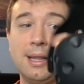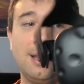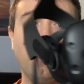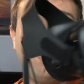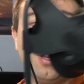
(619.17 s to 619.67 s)

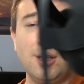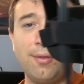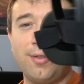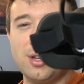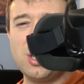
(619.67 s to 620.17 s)
The field
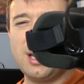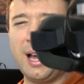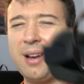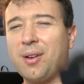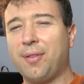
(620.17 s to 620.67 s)
of vision,
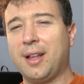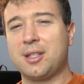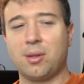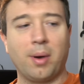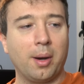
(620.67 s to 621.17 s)
I don't know if
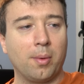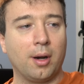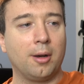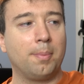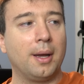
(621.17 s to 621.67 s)
that's the right word,